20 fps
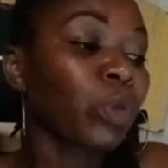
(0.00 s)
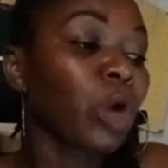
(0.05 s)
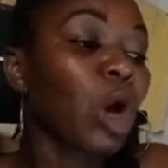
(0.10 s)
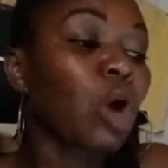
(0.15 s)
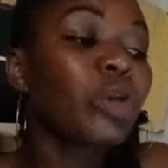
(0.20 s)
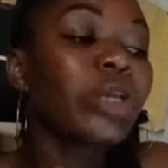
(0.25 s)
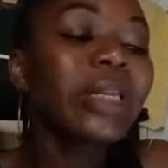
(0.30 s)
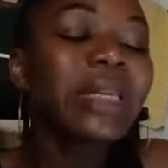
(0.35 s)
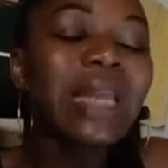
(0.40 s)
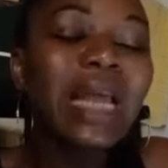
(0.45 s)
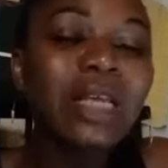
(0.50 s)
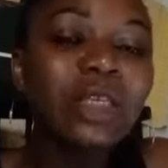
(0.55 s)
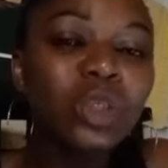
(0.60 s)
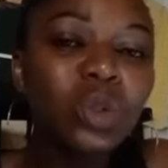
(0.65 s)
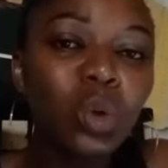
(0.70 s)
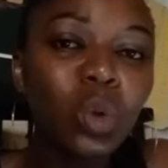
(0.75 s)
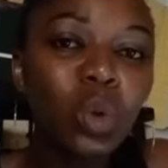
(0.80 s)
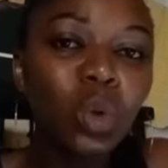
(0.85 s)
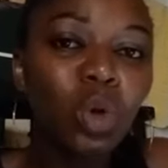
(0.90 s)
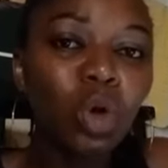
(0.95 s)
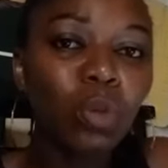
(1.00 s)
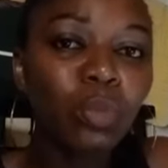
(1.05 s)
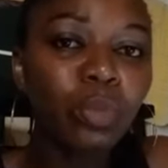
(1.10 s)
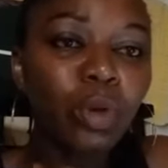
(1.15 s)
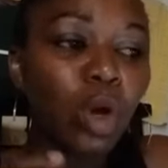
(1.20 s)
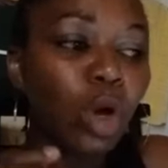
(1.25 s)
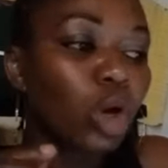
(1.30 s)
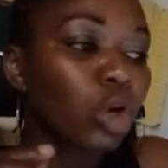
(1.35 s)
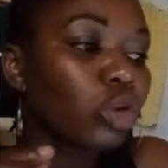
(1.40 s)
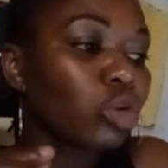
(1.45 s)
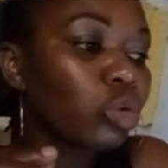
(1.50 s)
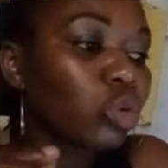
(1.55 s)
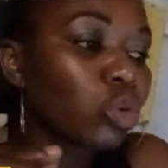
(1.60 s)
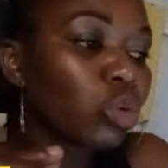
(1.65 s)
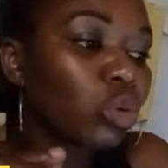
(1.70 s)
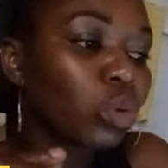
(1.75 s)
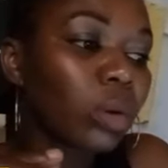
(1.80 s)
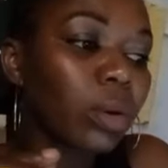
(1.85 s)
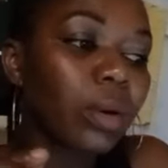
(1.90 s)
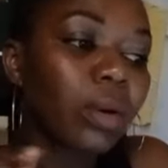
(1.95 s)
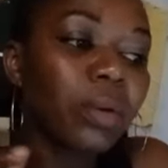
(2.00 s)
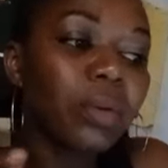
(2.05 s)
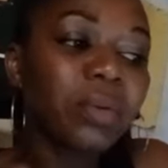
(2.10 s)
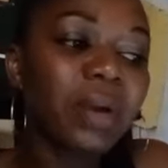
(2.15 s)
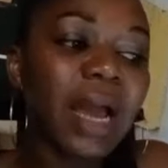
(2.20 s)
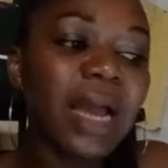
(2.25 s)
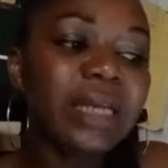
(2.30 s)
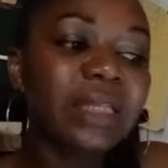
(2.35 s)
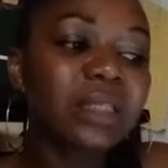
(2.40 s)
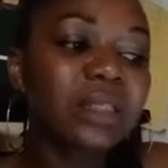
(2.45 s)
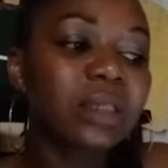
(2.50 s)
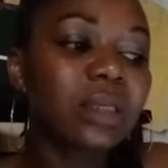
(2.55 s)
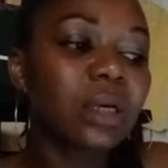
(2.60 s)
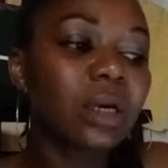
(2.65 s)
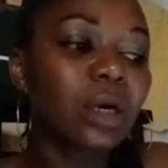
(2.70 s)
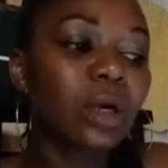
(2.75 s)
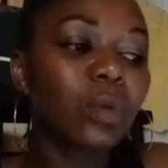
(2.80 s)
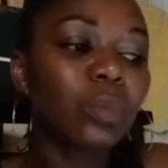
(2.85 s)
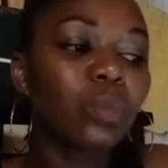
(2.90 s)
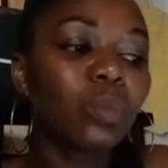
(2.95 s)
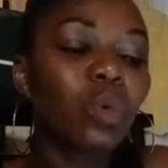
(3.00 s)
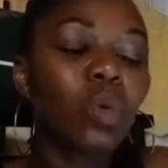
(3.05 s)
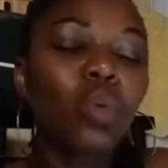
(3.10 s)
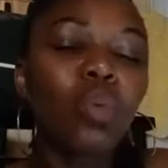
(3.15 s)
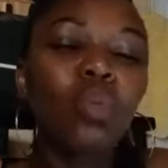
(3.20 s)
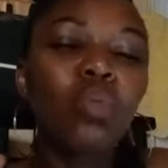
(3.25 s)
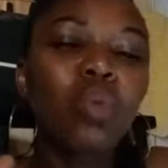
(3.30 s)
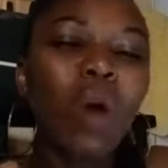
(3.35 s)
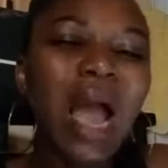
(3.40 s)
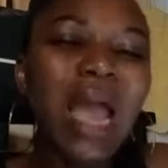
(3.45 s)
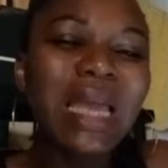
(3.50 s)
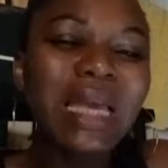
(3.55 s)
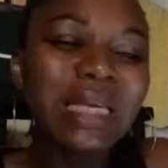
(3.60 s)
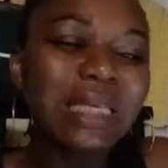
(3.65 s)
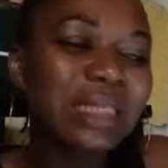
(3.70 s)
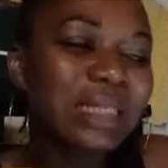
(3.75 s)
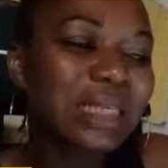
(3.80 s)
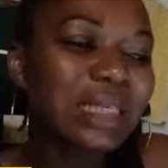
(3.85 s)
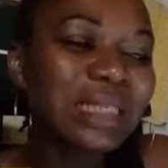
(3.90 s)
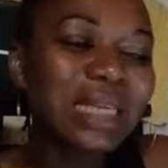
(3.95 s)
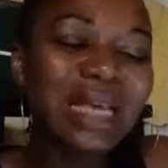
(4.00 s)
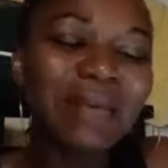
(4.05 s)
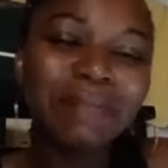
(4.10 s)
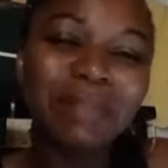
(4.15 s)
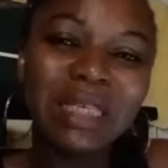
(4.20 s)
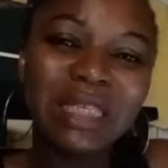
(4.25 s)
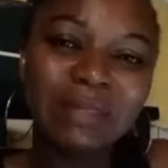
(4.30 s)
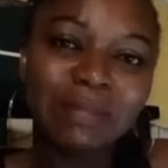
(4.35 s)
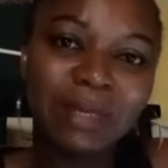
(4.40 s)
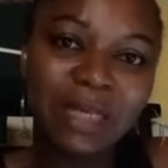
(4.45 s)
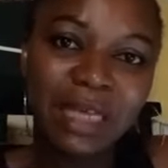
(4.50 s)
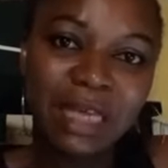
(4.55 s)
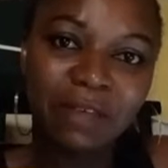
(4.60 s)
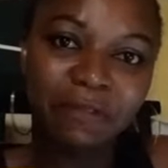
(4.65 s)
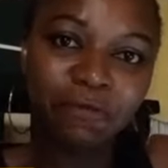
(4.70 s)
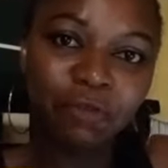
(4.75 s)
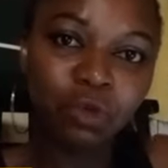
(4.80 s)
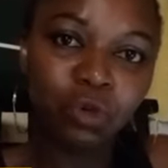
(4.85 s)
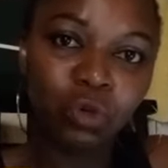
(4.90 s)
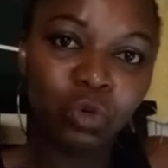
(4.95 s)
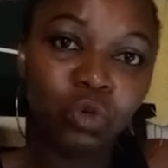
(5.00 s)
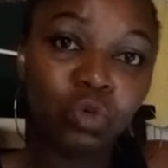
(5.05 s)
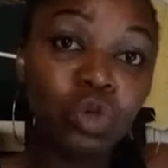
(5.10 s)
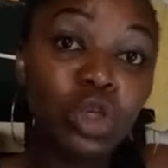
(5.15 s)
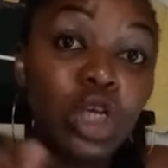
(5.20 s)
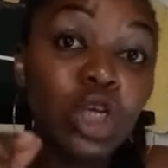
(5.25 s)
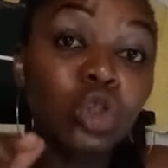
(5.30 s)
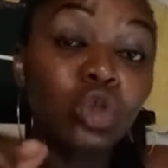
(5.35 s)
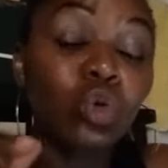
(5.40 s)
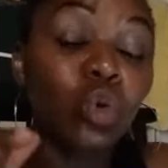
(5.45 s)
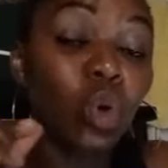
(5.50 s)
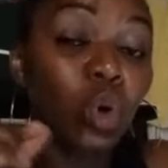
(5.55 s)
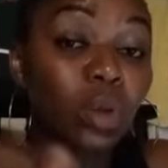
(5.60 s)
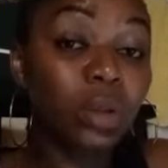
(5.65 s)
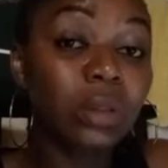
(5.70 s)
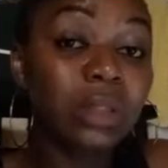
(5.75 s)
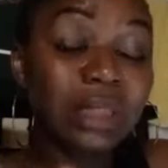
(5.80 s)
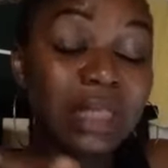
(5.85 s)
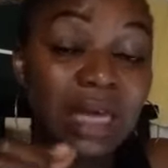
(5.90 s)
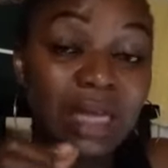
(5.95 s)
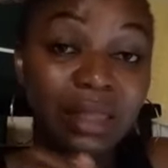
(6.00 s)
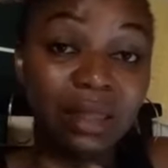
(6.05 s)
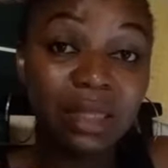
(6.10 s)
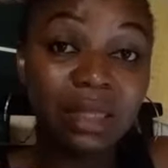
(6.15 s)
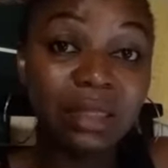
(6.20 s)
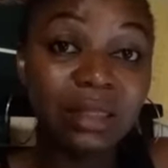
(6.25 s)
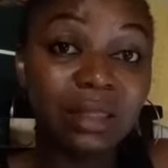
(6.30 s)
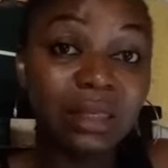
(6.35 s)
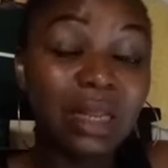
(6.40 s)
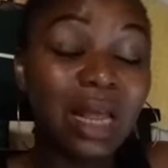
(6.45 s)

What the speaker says: On the next column, you write why is it a misbehavior. You need to understand this.